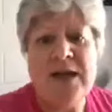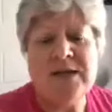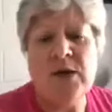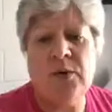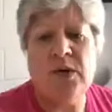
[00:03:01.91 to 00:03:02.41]

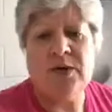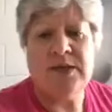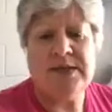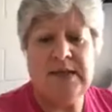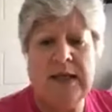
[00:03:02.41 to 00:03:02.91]
so we got
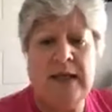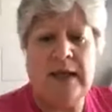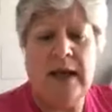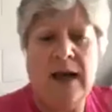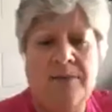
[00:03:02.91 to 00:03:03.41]
to
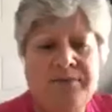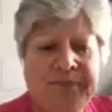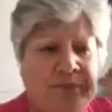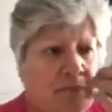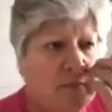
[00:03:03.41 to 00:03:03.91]
see
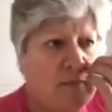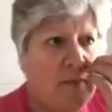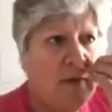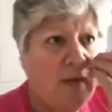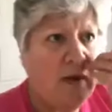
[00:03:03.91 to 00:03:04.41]

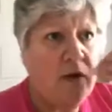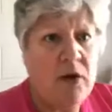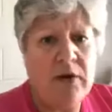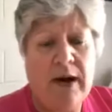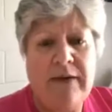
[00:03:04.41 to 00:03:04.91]

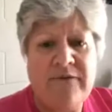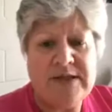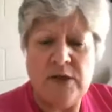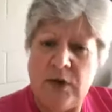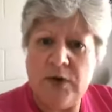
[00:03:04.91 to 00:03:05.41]

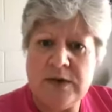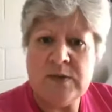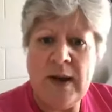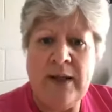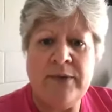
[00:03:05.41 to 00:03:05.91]
visit her
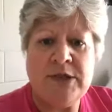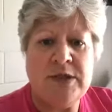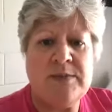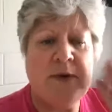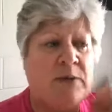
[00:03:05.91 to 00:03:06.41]
as well, where
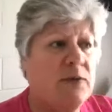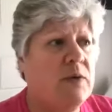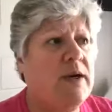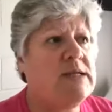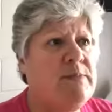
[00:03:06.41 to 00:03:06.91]
she's buried with
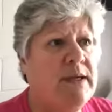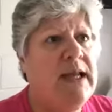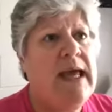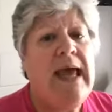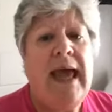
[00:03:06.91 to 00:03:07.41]
her
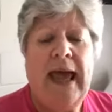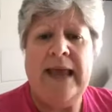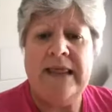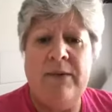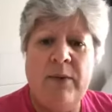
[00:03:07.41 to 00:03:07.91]
husband.
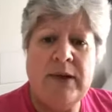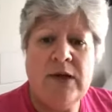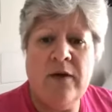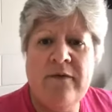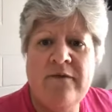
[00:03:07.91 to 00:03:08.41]
And then we went
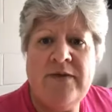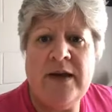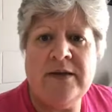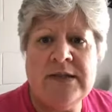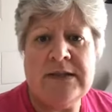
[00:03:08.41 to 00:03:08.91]
over and
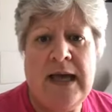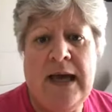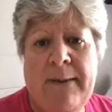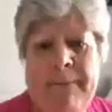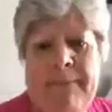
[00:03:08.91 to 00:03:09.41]
found
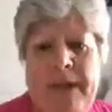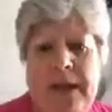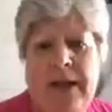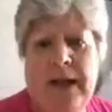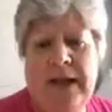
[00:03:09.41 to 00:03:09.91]

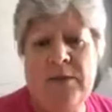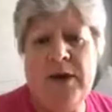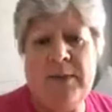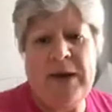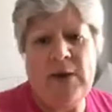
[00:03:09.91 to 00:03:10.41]
another
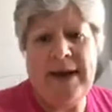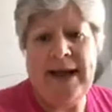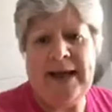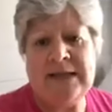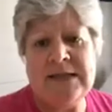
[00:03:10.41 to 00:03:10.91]
one of my great
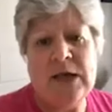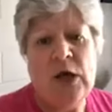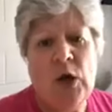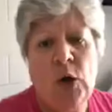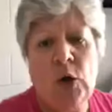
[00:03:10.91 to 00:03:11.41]
aunts
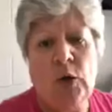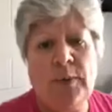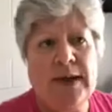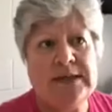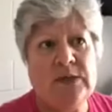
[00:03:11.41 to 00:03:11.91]
who
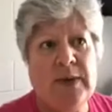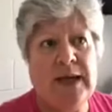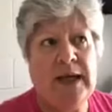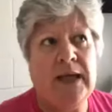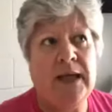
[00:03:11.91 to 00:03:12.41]
passed
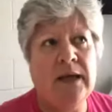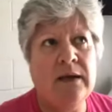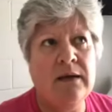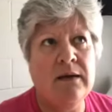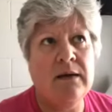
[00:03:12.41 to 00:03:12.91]
away,
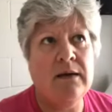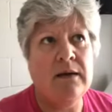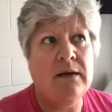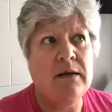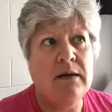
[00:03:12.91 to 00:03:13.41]

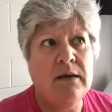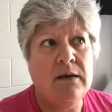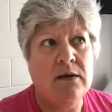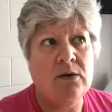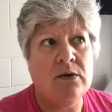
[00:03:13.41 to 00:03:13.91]

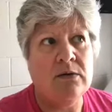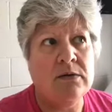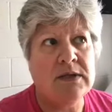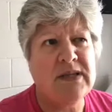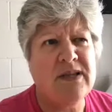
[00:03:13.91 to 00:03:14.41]

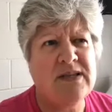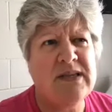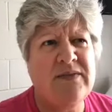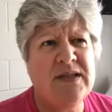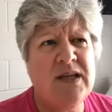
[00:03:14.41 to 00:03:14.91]
it's either
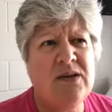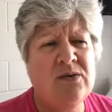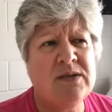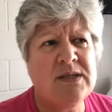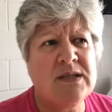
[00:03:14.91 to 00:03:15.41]
17
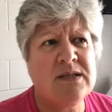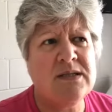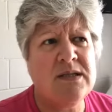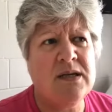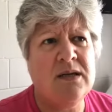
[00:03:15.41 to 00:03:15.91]
or
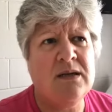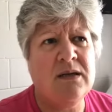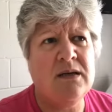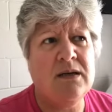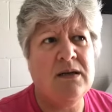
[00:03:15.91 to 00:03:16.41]
16,
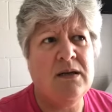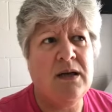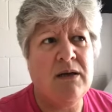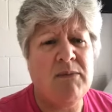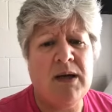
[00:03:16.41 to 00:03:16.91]

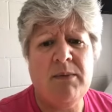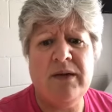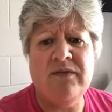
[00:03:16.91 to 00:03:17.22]
might have been